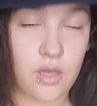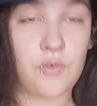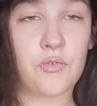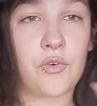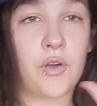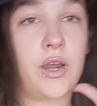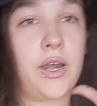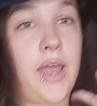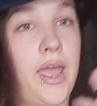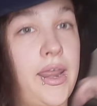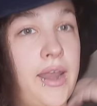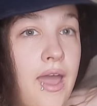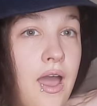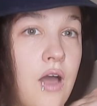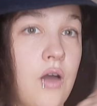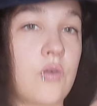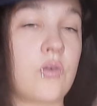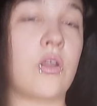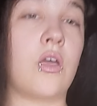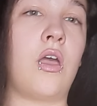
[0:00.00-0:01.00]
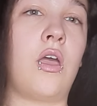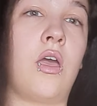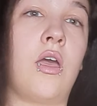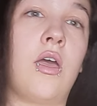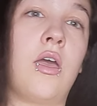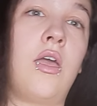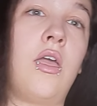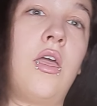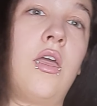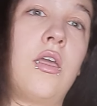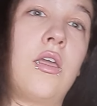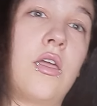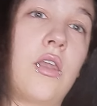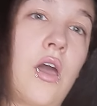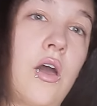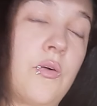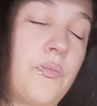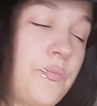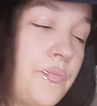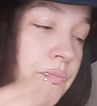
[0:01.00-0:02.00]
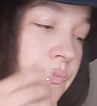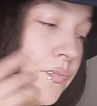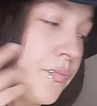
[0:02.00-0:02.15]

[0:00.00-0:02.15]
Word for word: for a night out. You know,